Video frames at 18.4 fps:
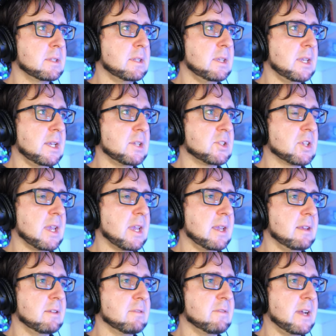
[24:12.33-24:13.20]

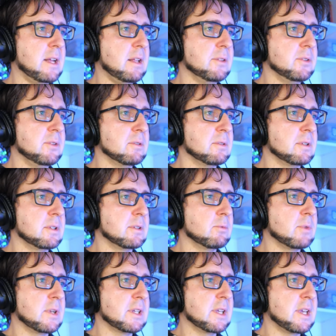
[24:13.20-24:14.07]
THK value.
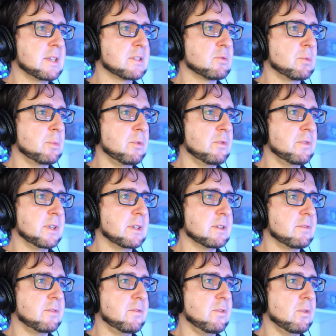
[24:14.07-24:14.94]
In one case,
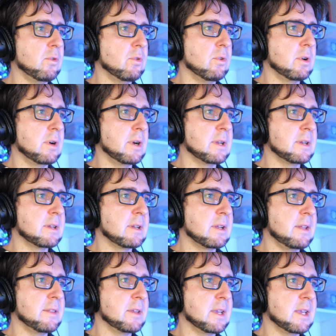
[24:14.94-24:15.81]
removing the 4, and
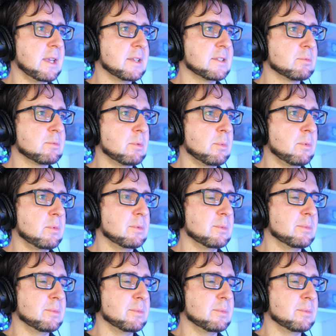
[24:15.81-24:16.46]
in the other case, we're